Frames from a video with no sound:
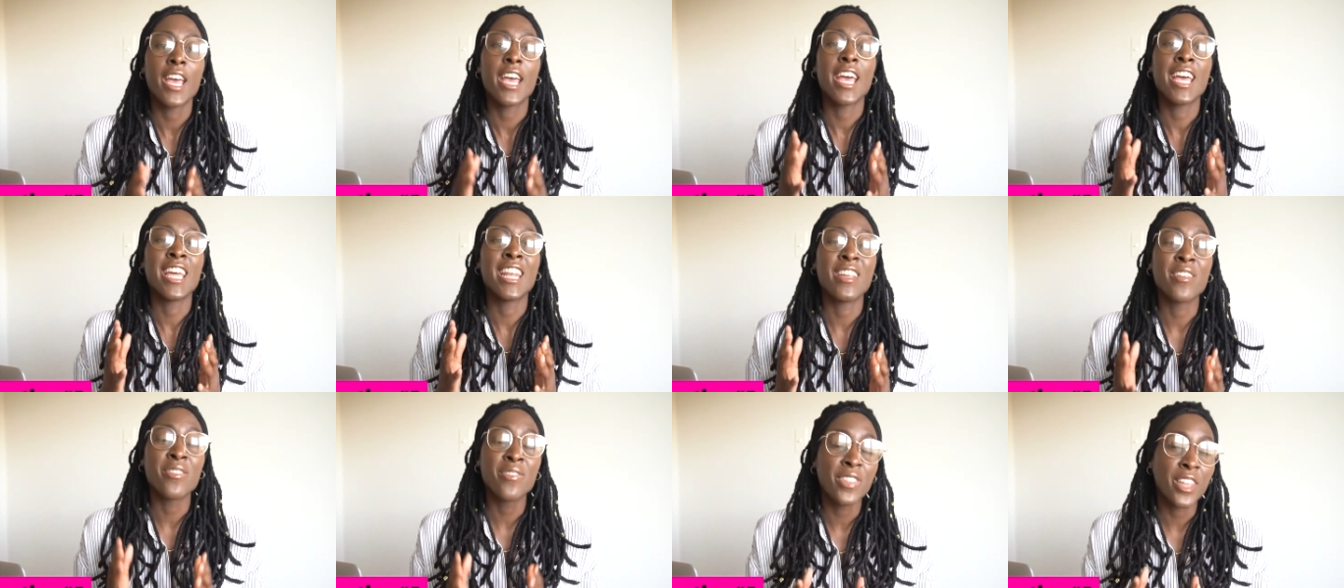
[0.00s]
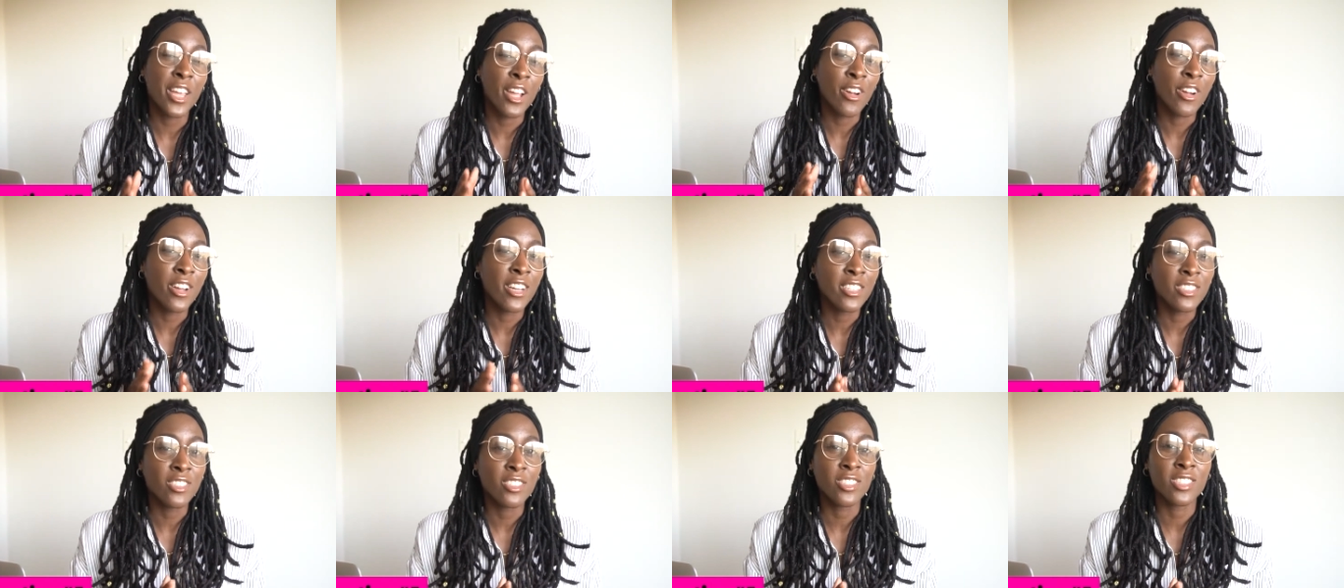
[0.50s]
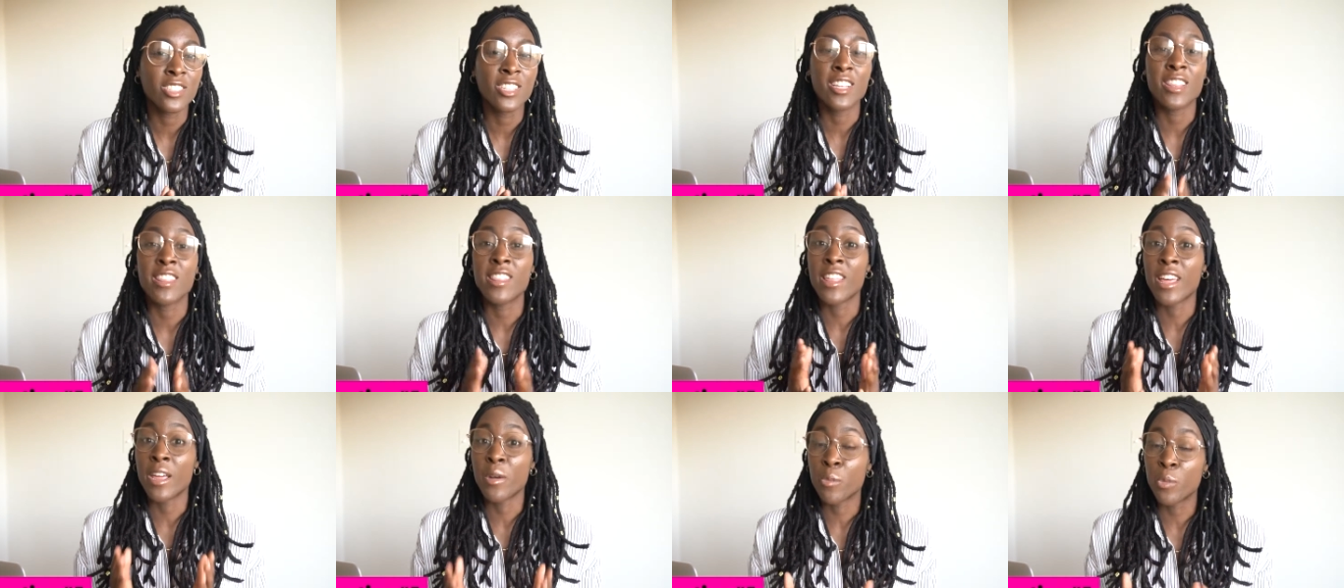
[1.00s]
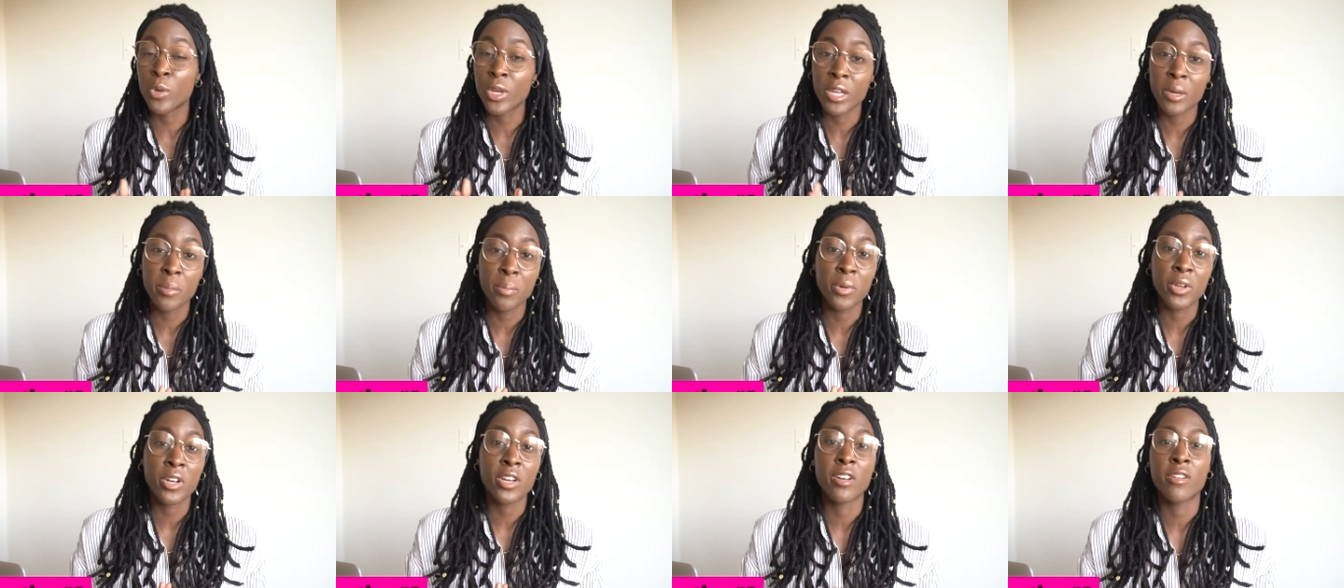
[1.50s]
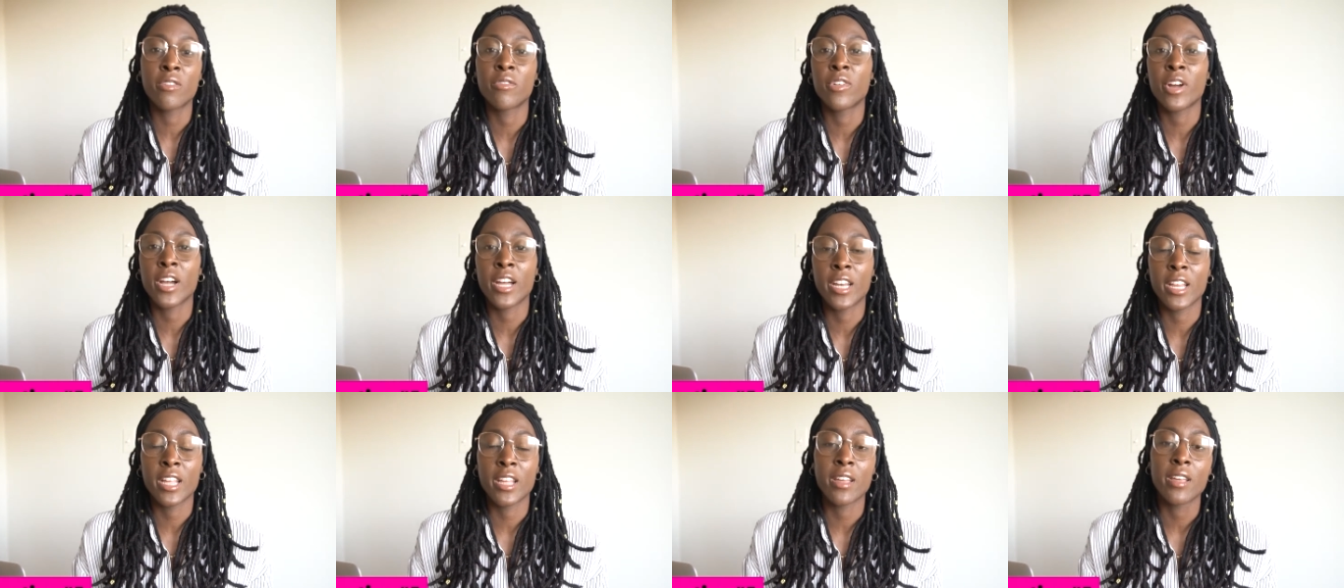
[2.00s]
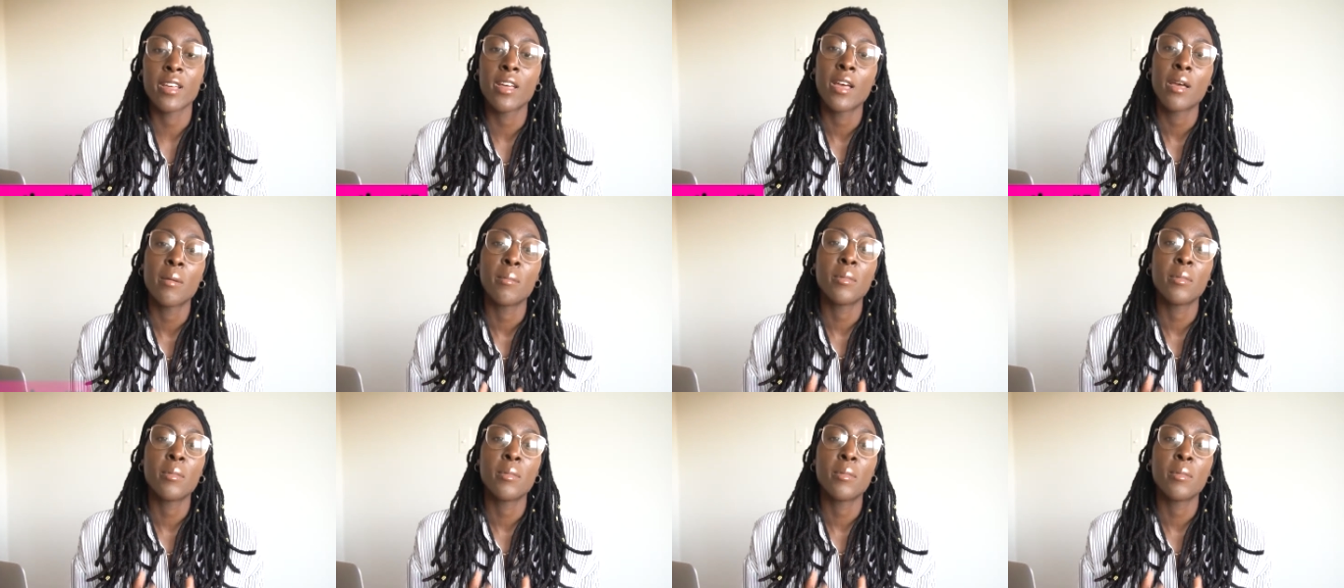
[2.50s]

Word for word: And if they are interested, then we can put it in writing